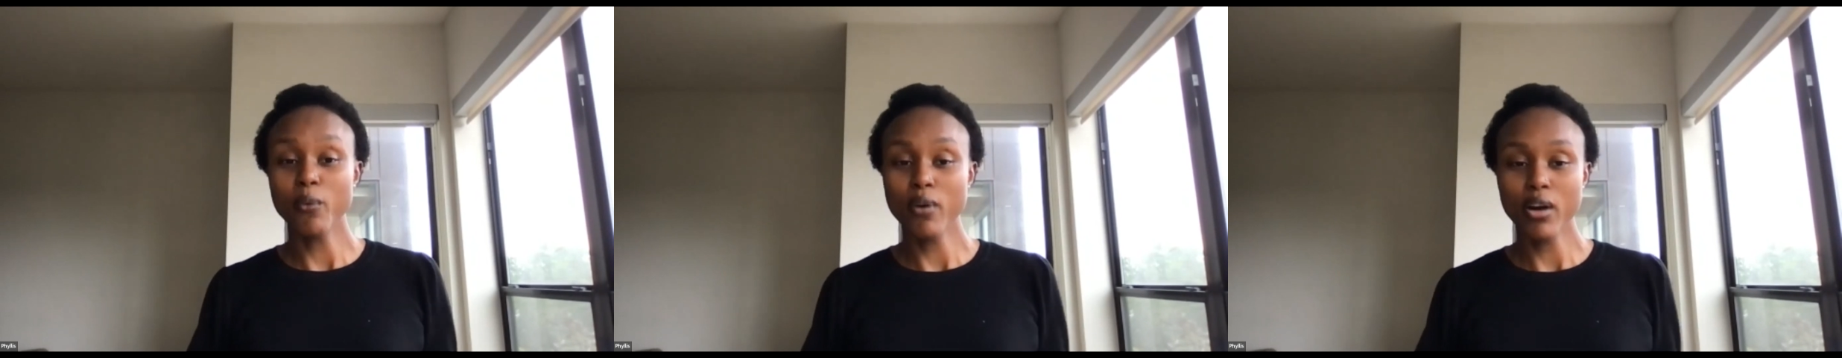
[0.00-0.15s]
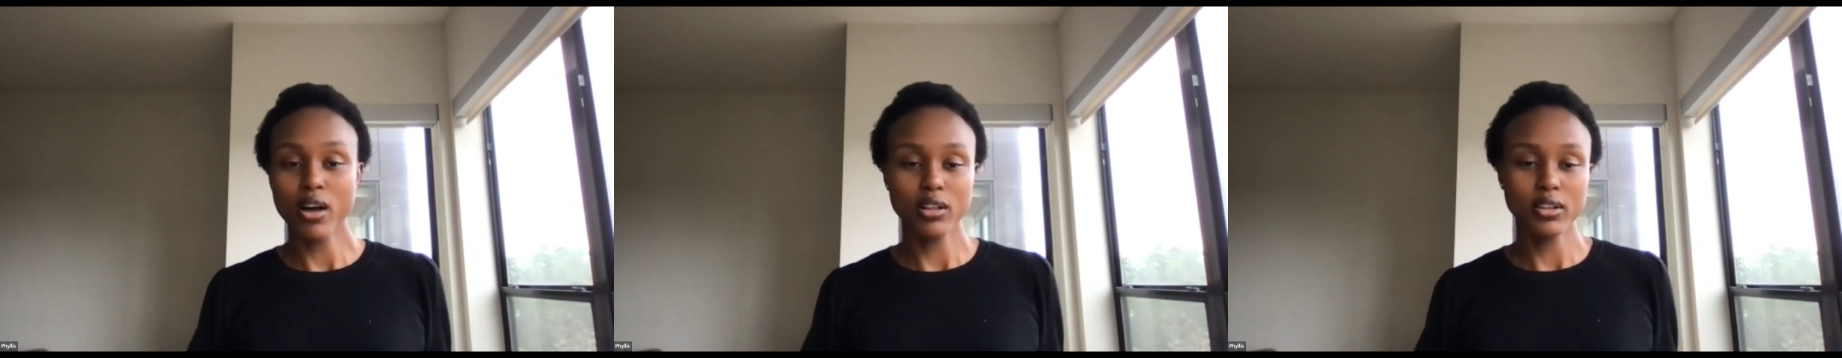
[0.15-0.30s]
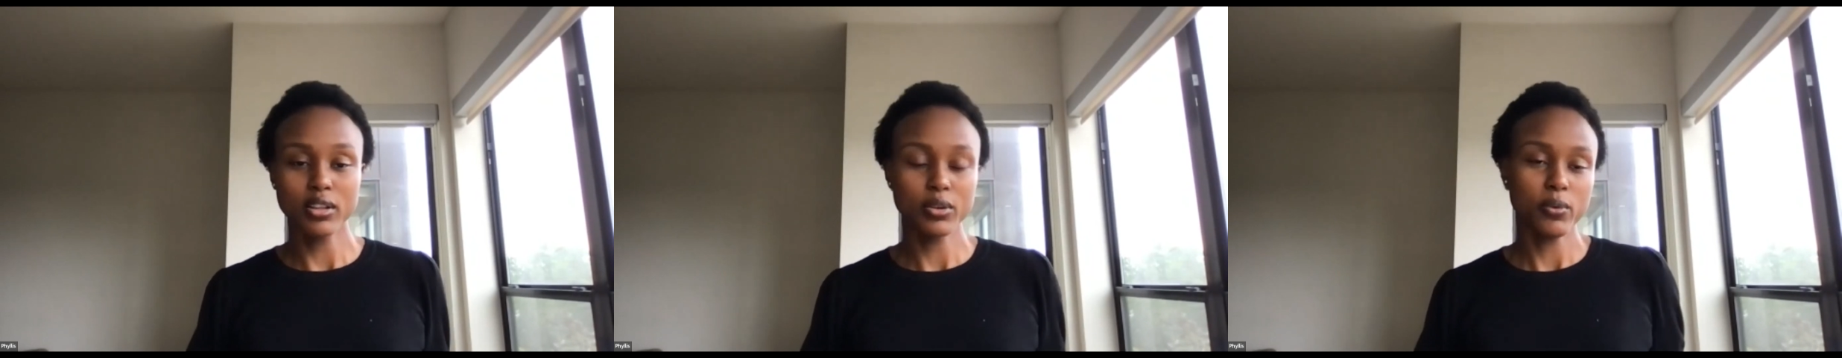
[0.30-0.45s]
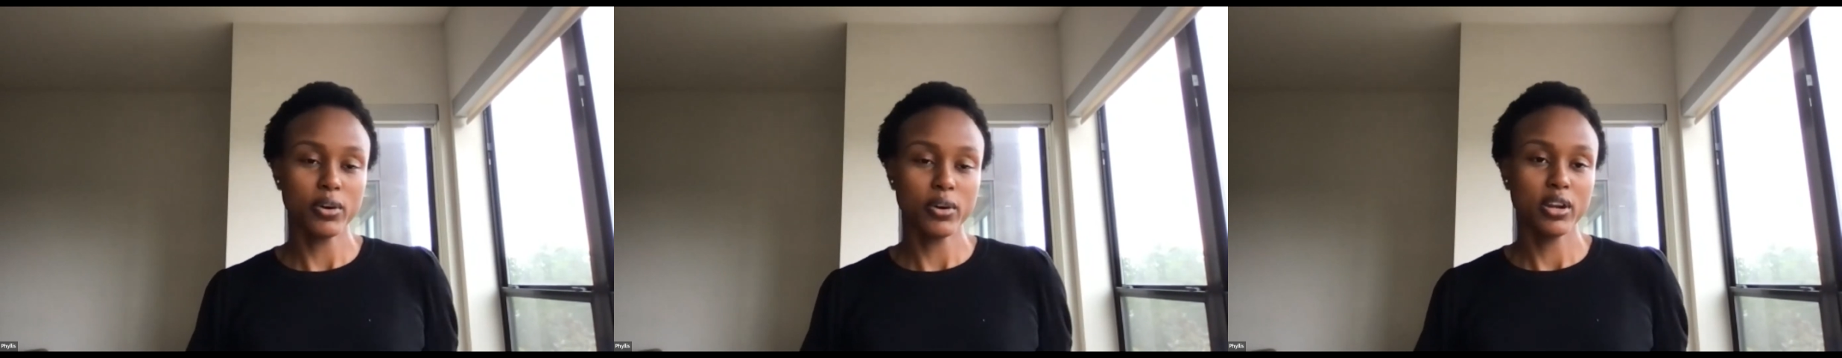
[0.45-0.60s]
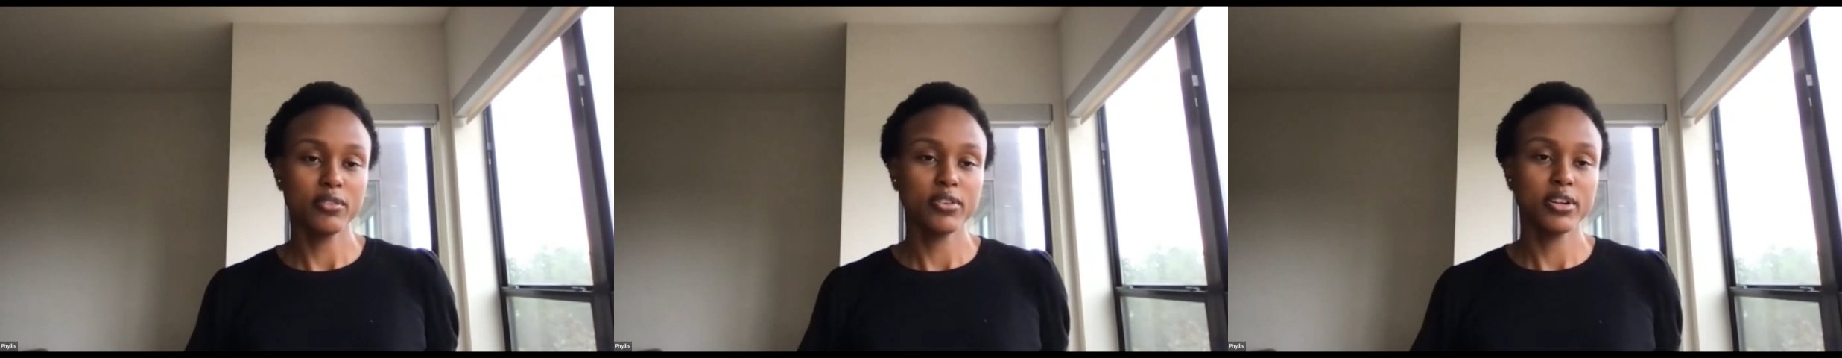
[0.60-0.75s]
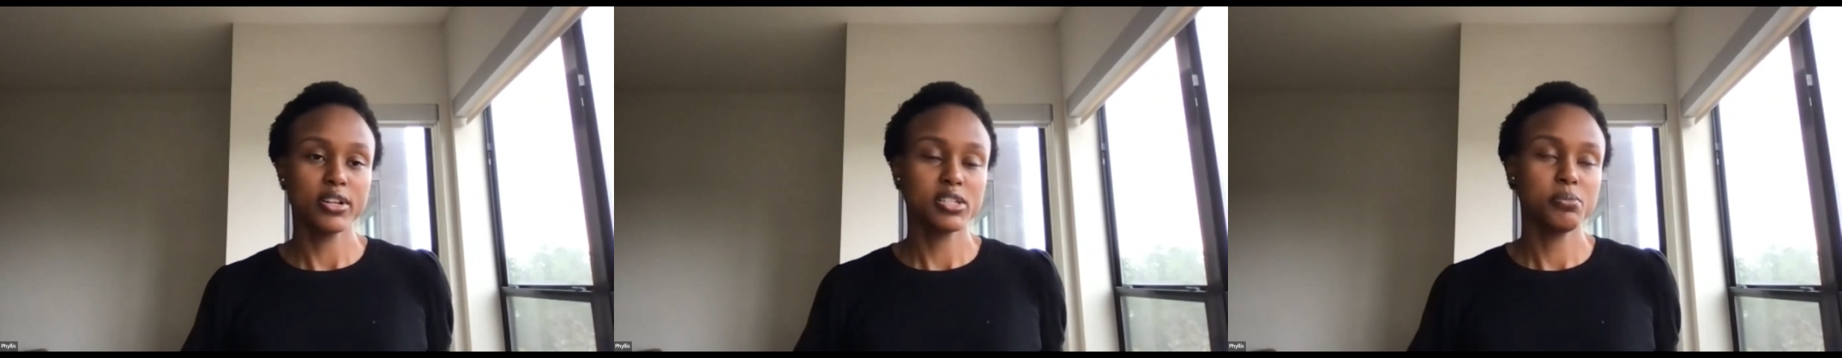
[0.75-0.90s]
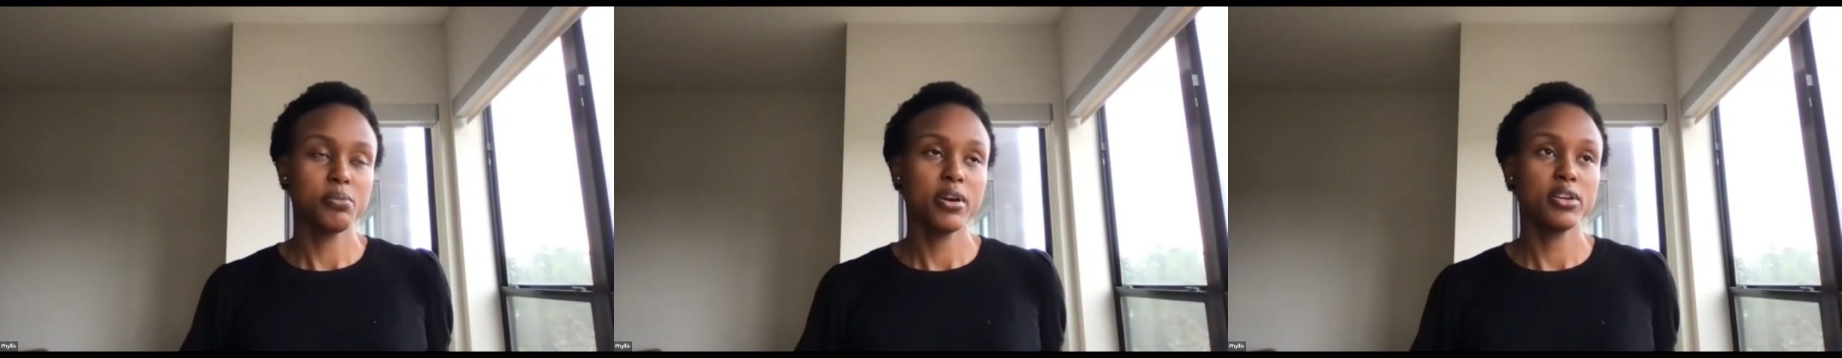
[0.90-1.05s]
well in whatever
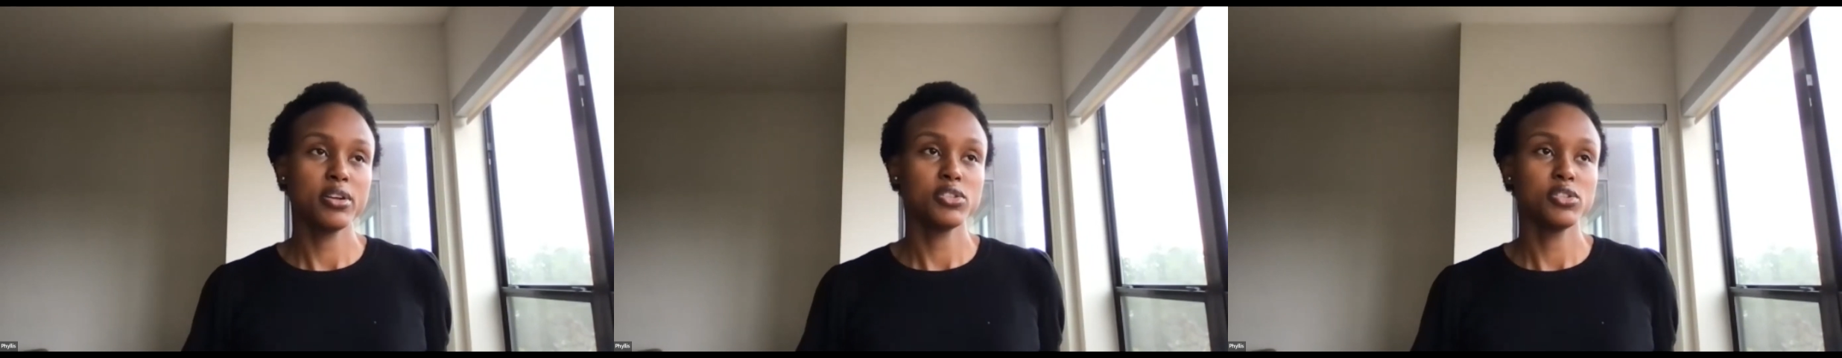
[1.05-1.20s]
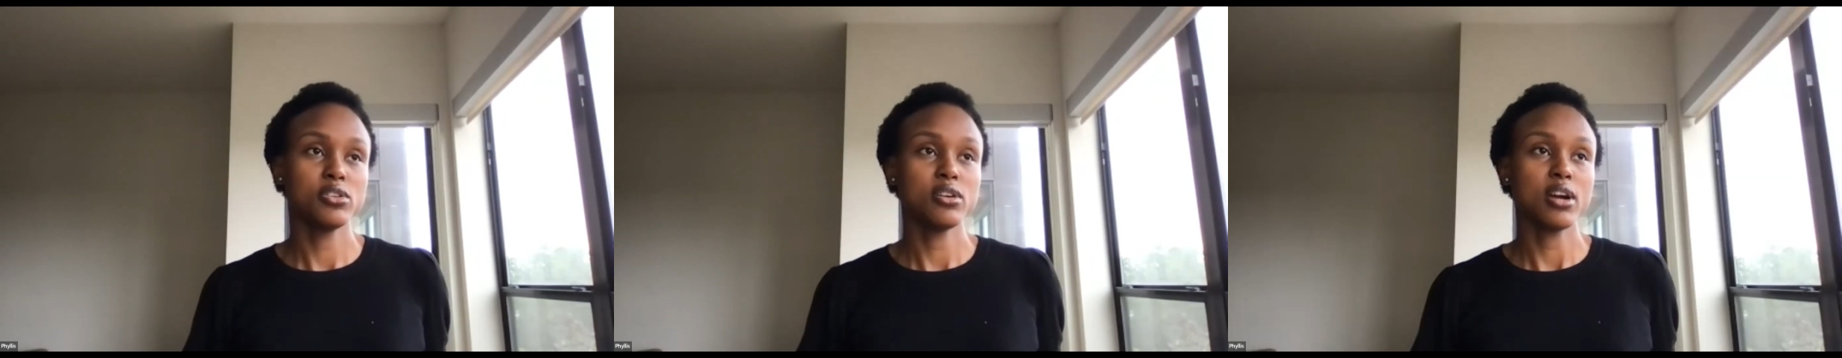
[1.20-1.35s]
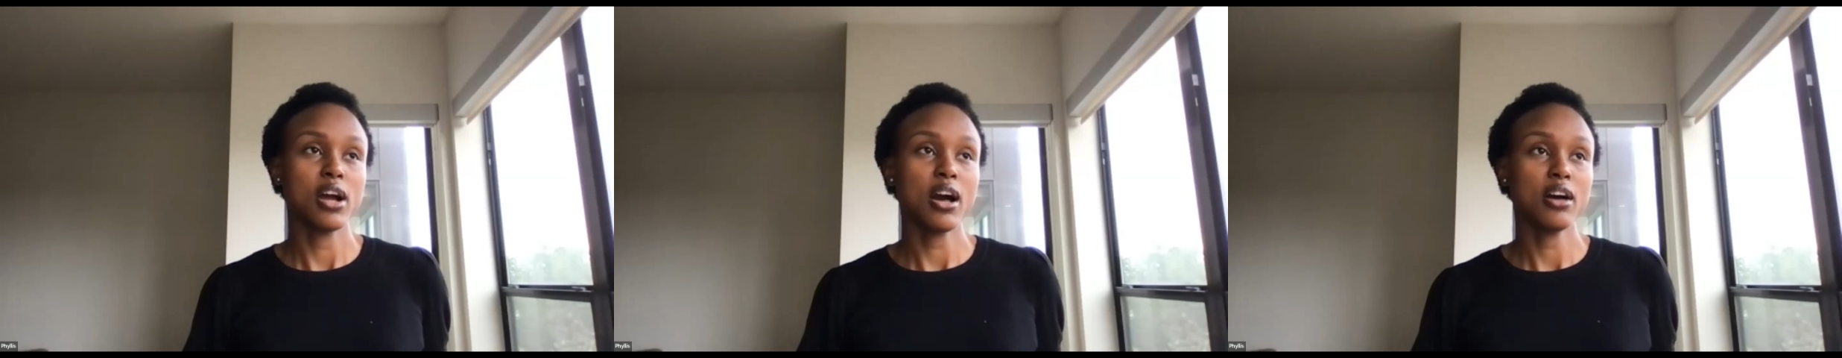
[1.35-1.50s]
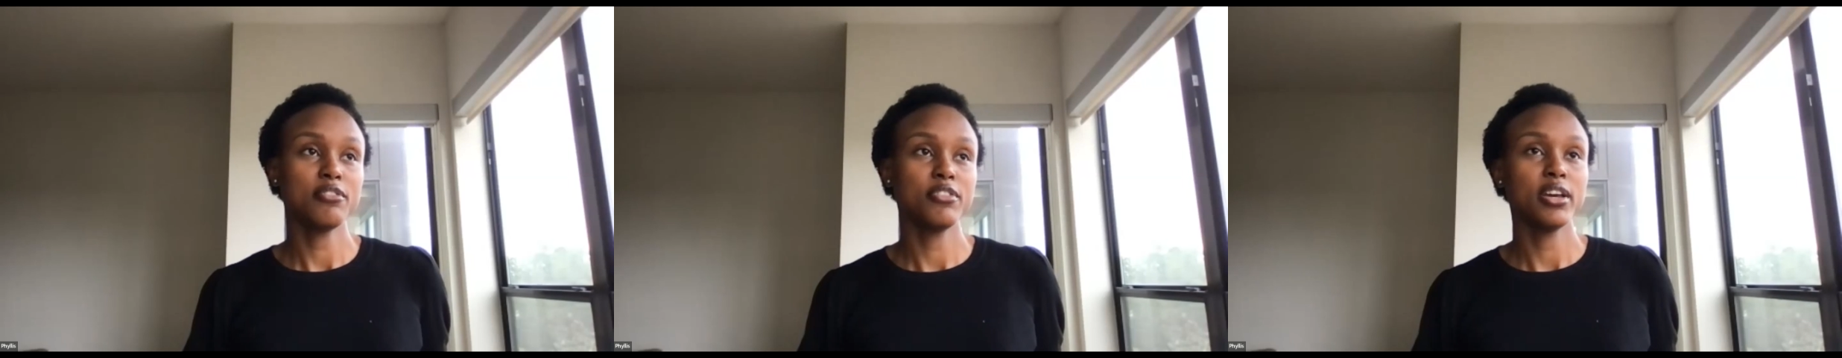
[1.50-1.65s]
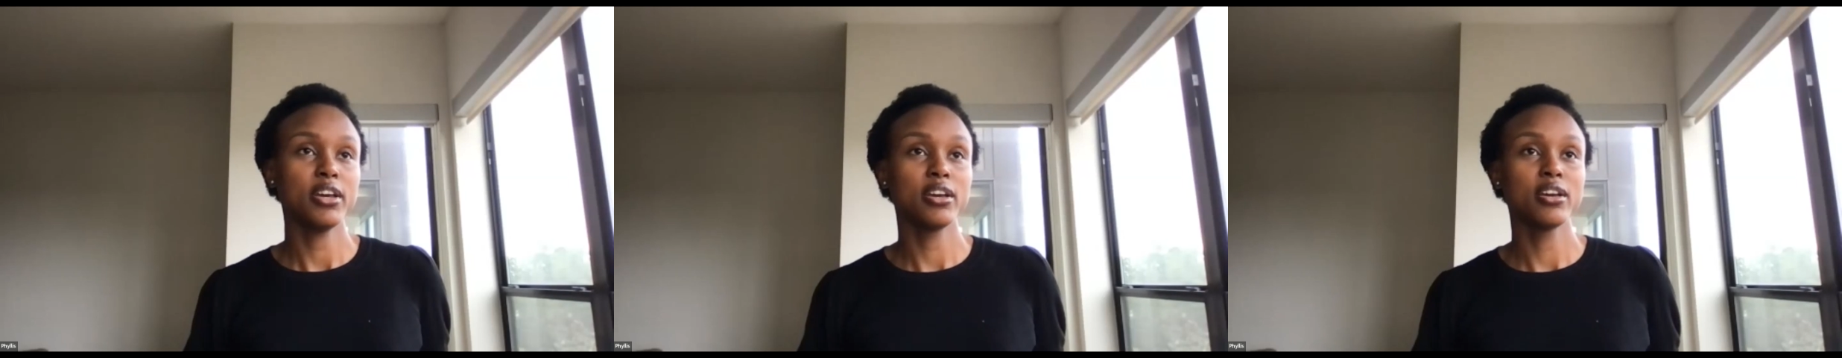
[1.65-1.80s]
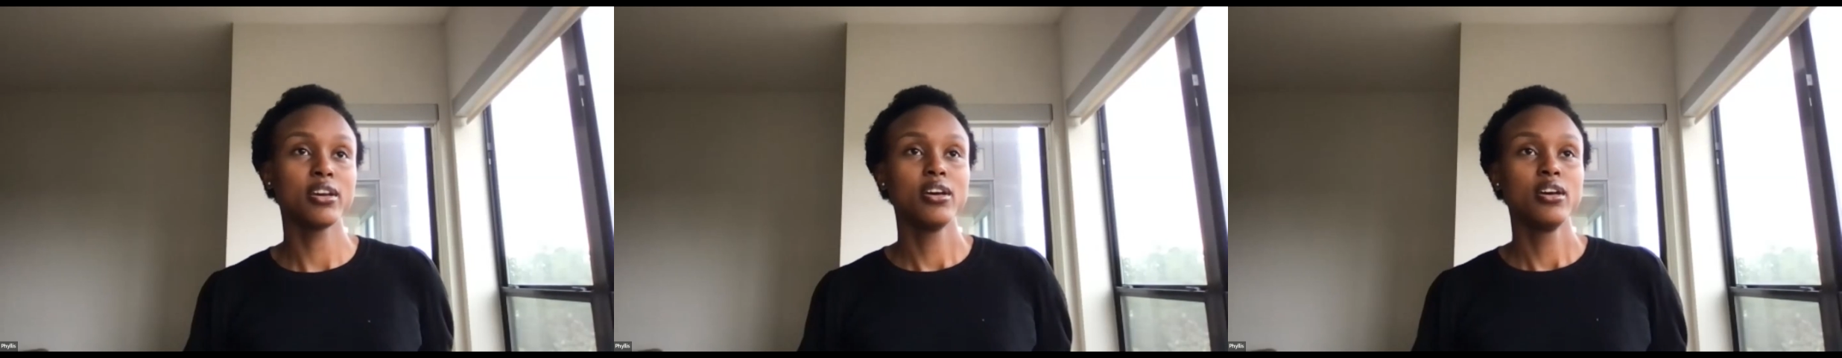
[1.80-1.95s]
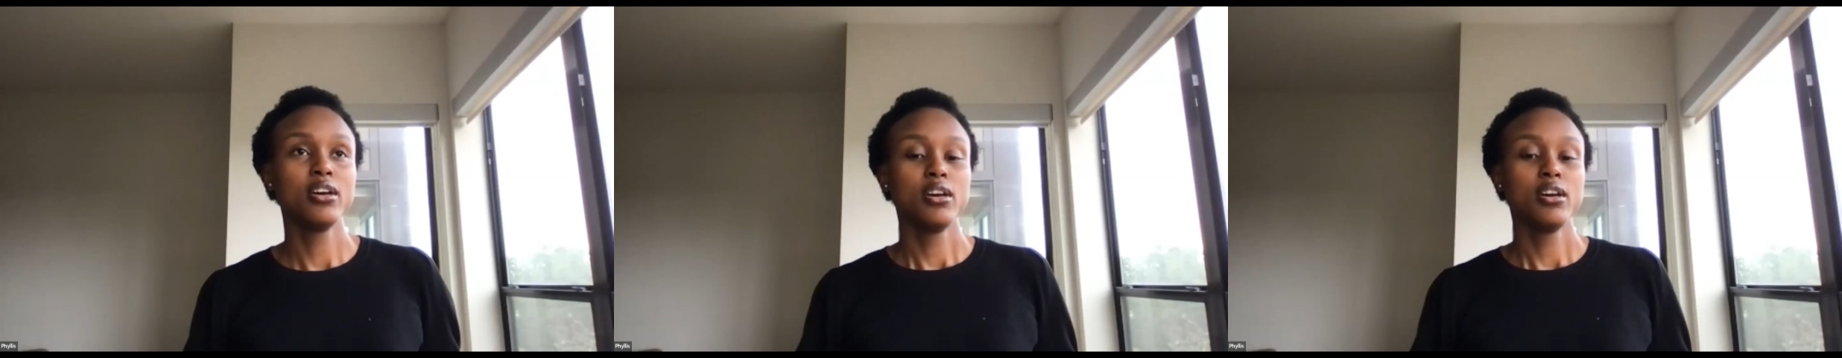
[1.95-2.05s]
experience you're having,